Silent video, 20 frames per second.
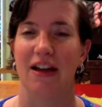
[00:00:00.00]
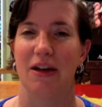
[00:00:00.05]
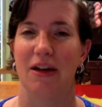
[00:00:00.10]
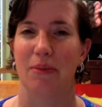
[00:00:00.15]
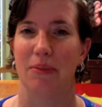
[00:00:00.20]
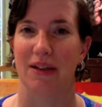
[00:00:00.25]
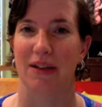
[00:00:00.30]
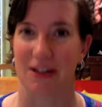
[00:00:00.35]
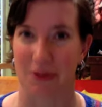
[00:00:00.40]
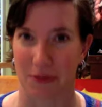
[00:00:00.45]

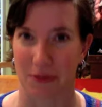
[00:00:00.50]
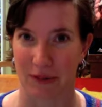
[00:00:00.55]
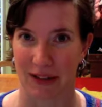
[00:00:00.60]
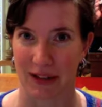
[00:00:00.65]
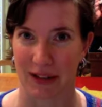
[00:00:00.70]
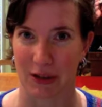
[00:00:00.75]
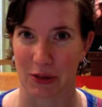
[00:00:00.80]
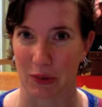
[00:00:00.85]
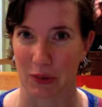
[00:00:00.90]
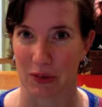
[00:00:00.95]
but it's really
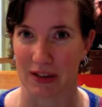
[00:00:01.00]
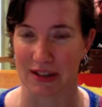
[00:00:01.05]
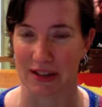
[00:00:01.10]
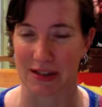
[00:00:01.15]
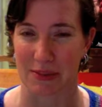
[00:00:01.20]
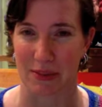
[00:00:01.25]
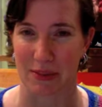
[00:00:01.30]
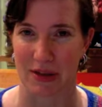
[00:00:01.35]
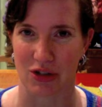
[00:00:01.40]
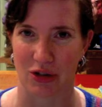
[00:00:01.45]
cool. It's a
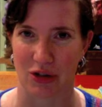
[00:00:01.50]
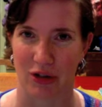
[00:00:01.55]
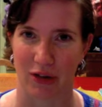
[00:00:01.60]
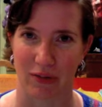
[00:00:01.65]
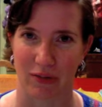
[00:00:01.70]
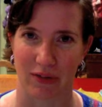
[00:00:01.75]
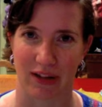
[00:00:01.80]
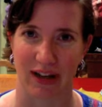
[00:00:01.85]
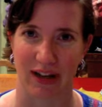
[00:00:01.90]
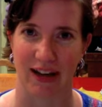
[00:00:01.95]
mixture of
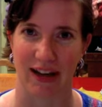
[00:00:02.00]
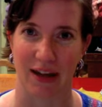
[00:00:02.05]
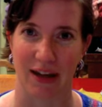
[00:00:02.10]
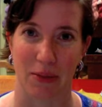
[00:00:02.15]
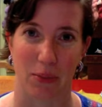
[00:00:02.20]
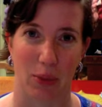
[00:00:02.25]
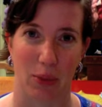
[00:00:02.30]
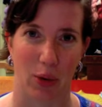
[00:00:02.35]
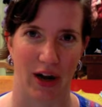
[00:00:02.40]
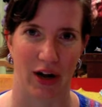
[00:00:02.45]
linen and
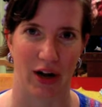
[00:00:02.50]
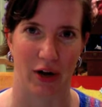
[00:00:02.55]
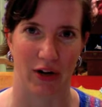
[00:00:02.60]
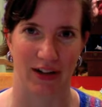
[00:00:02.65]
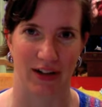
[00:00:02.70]
mohair.